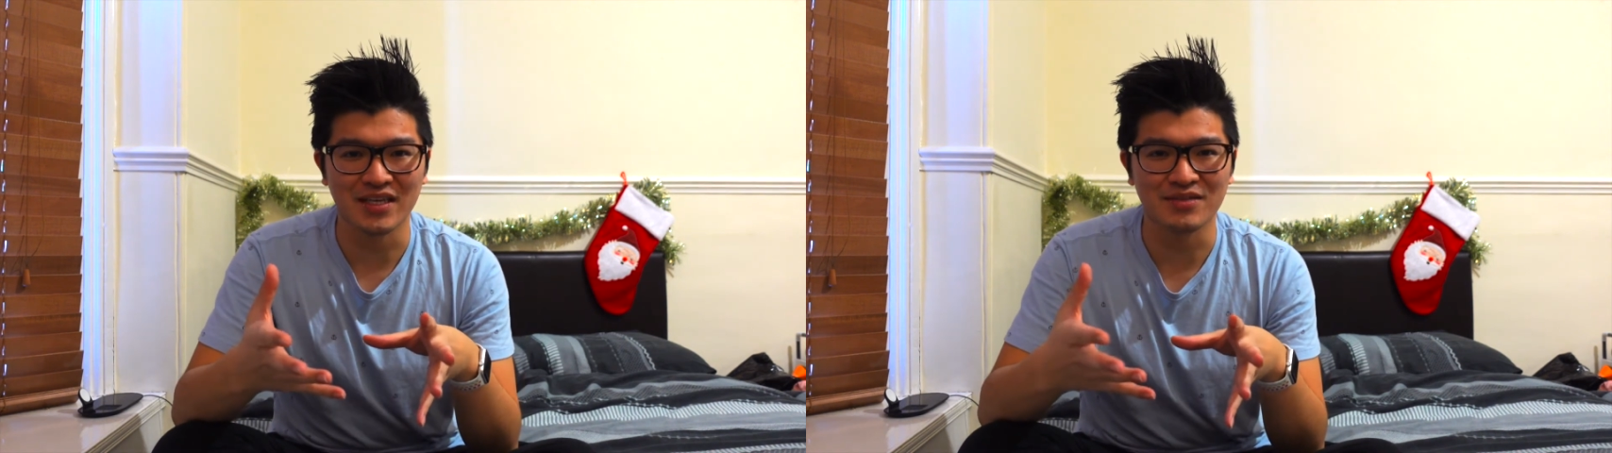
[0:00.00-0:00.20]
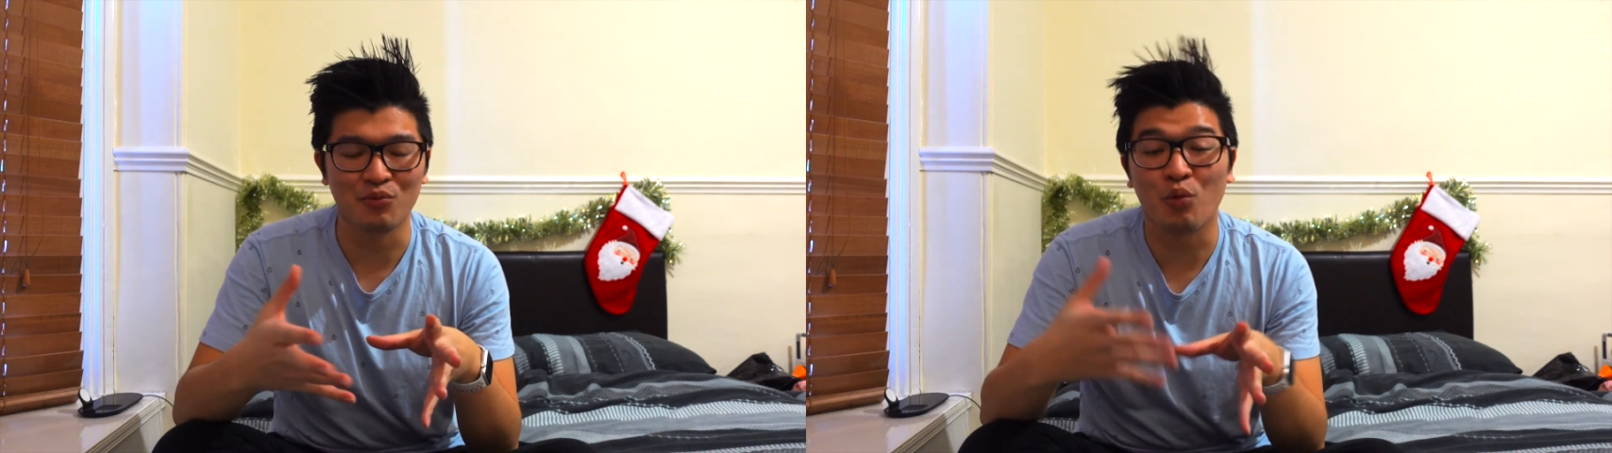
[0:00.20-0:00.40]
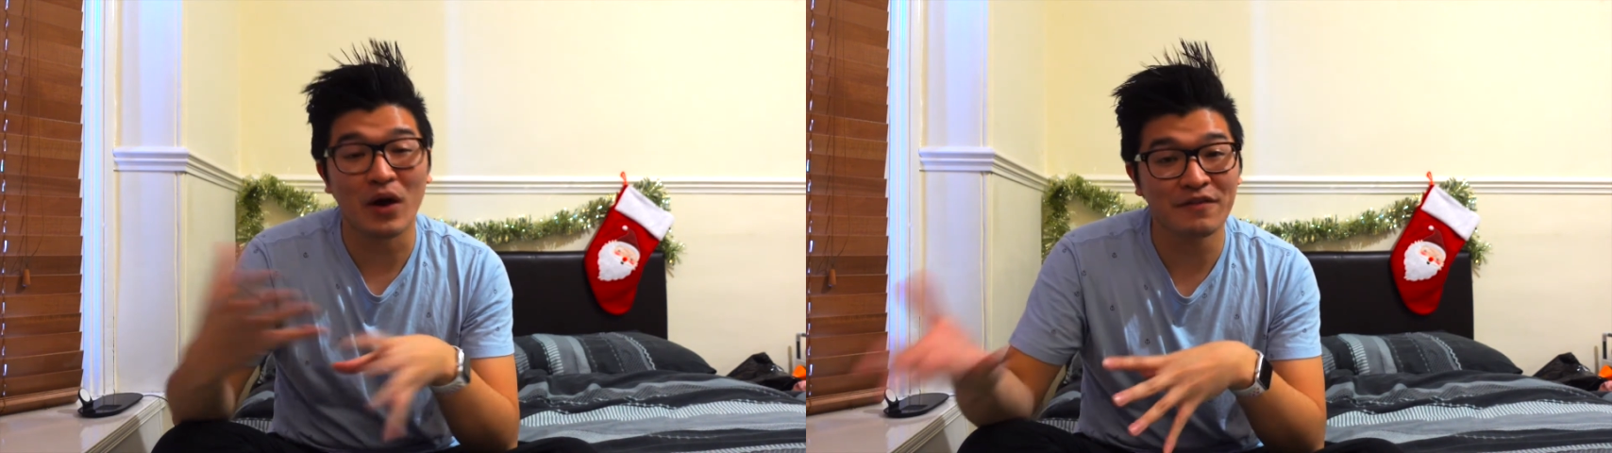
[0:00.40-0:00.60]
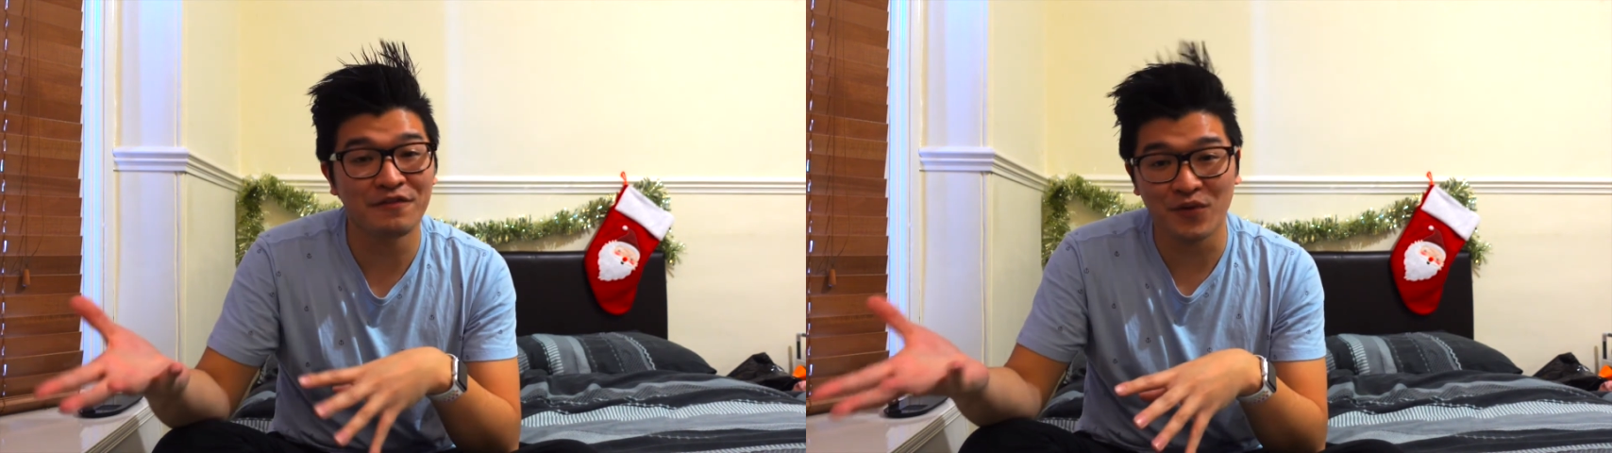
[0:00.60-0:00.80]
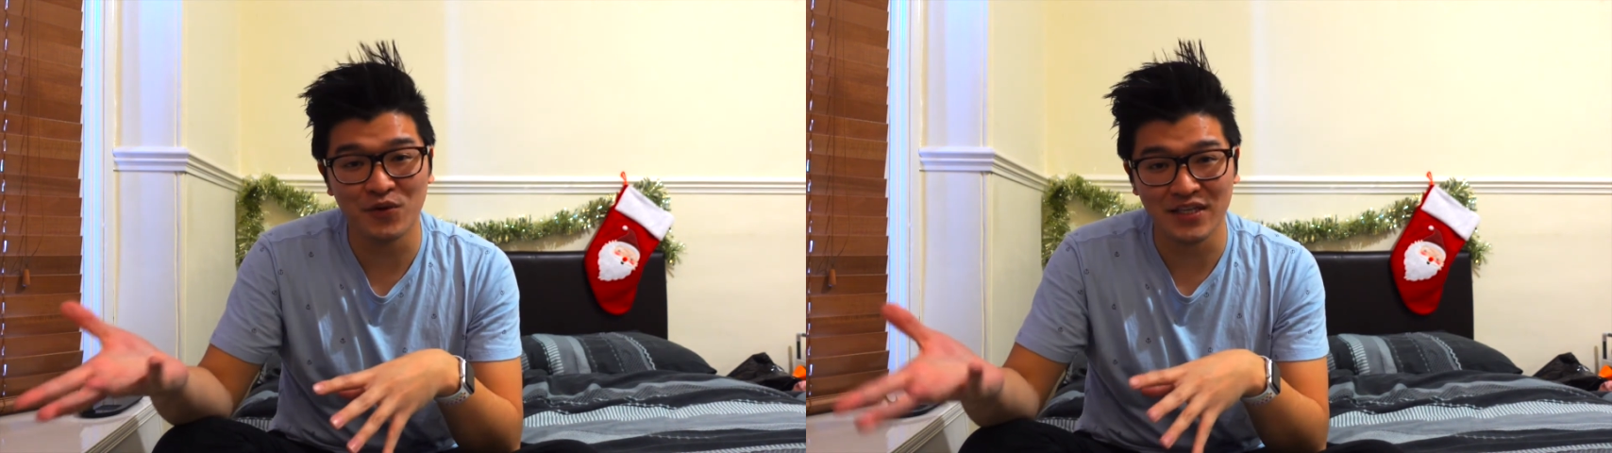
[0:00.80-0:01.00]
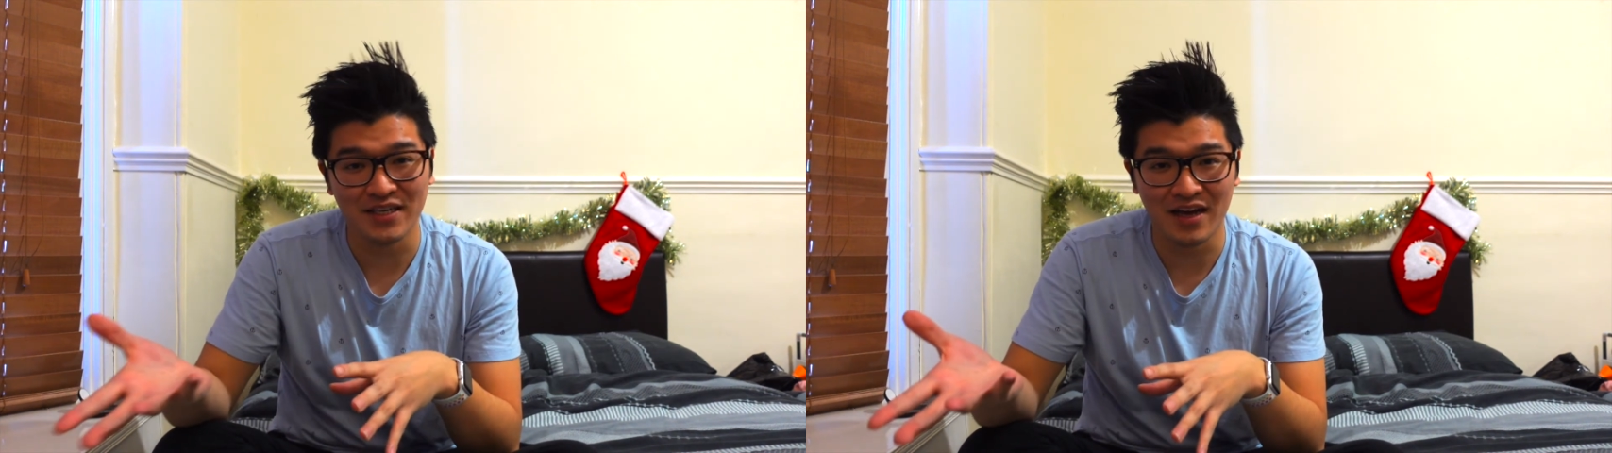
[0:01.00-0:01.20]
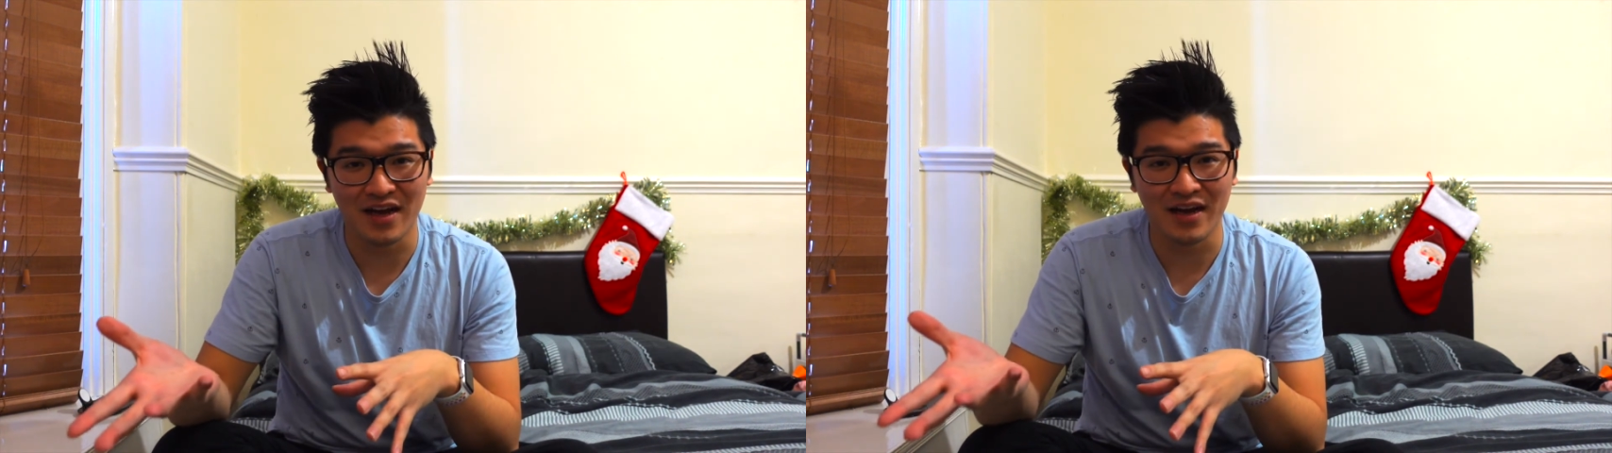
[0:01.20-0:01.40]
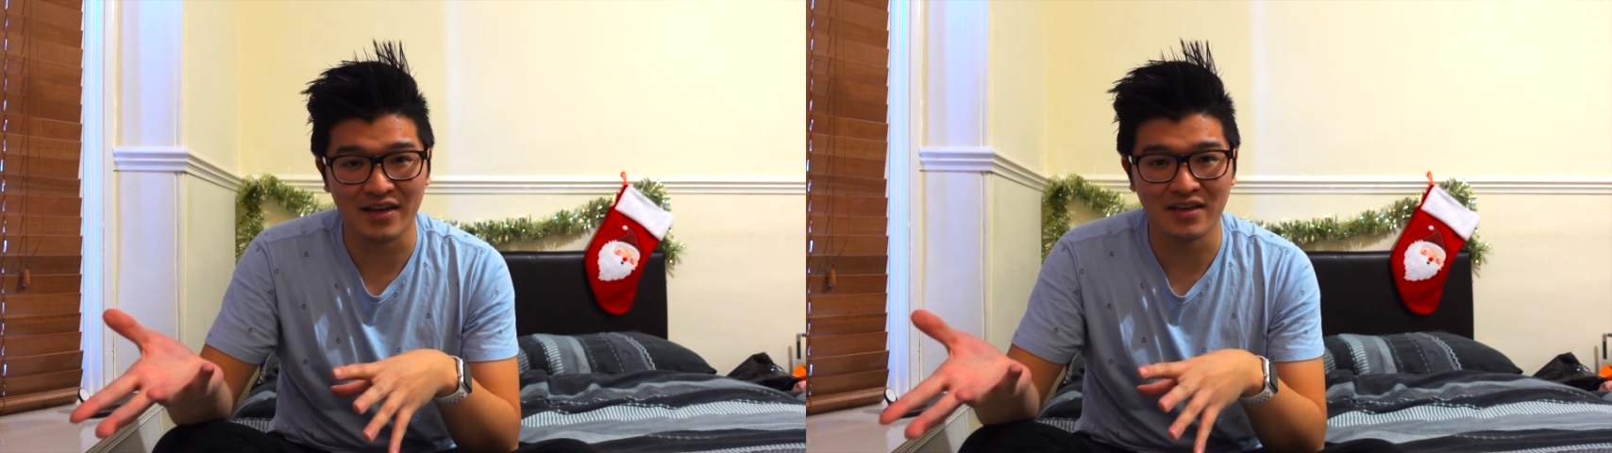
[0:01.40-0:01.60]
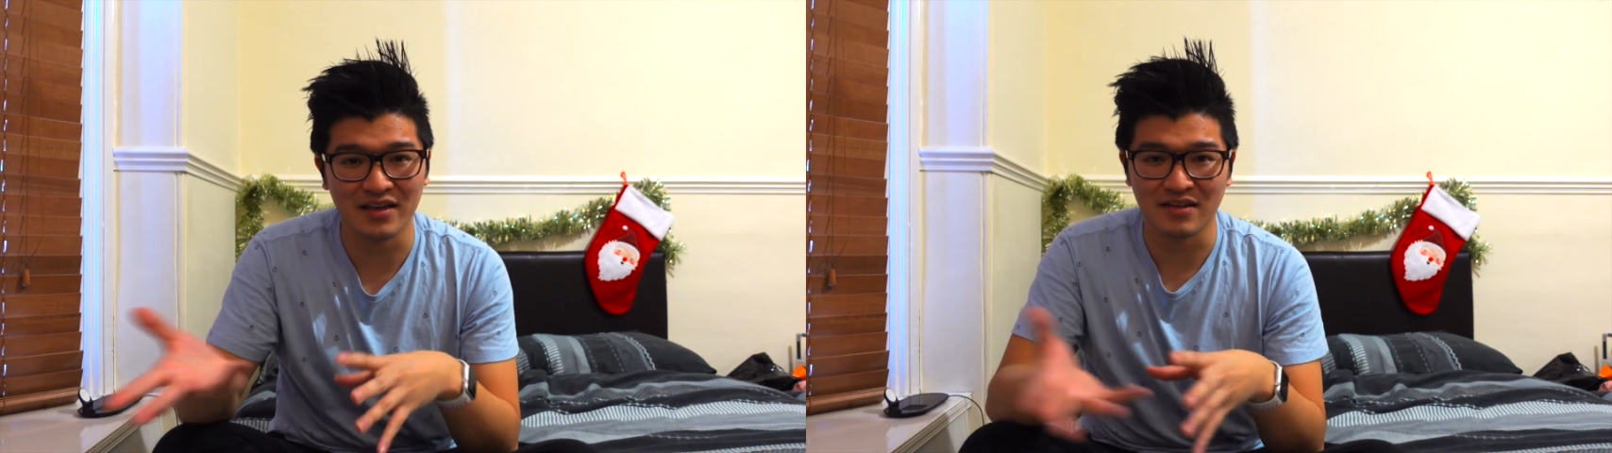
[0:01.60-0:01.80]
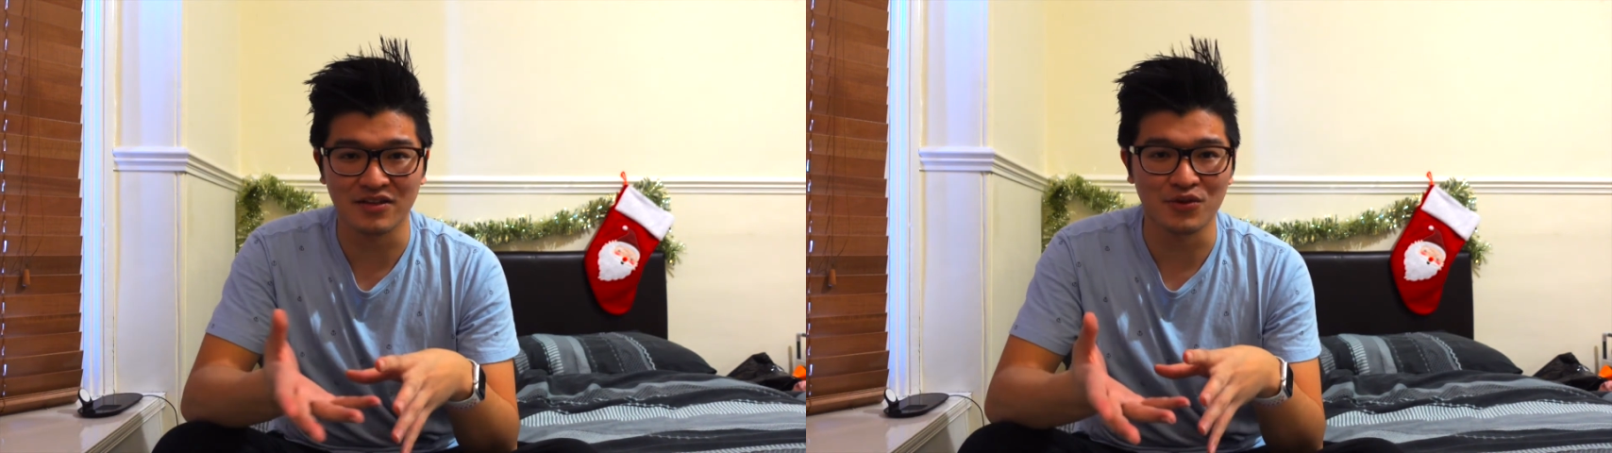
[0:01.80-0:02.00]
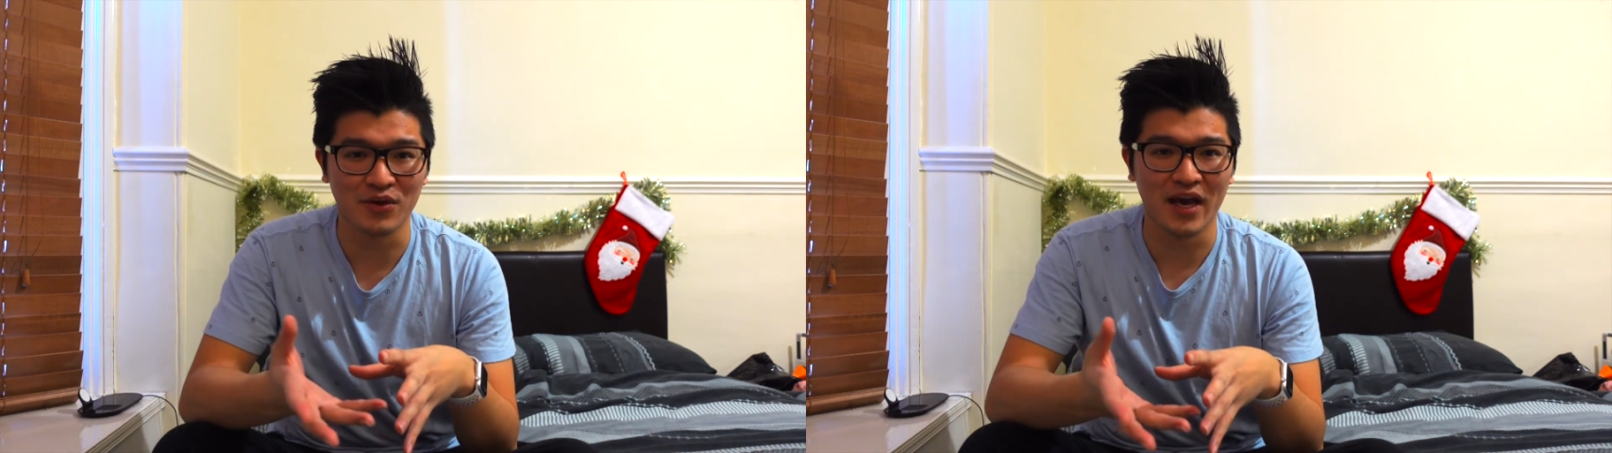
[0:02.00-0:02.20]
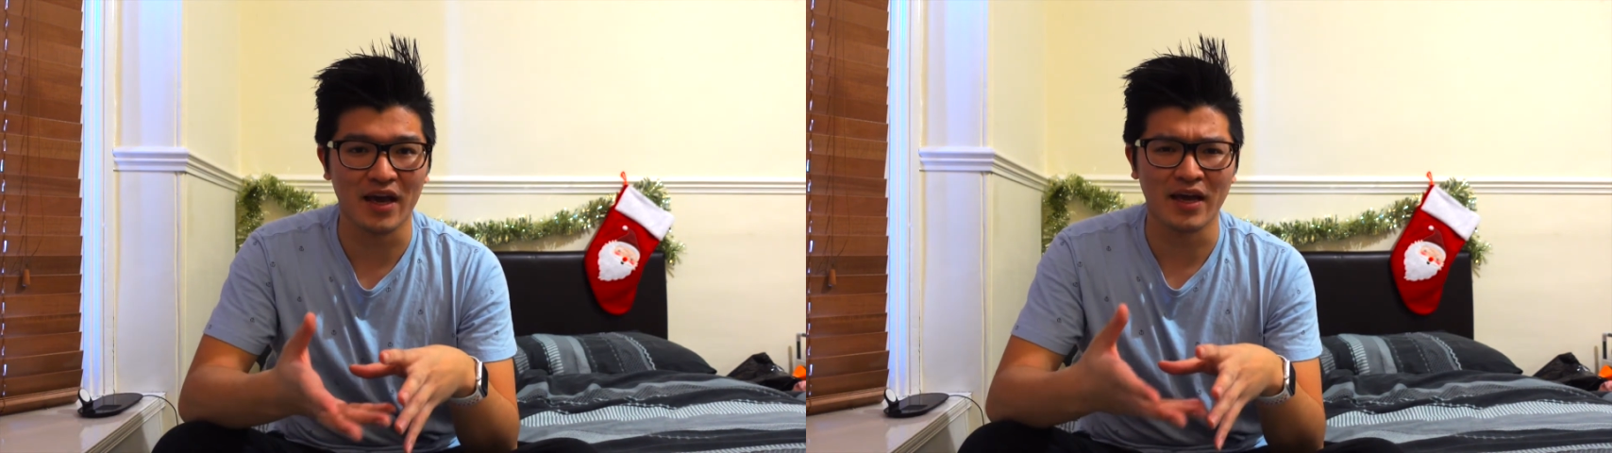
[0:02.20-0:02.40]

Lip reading: It's $149 in the UK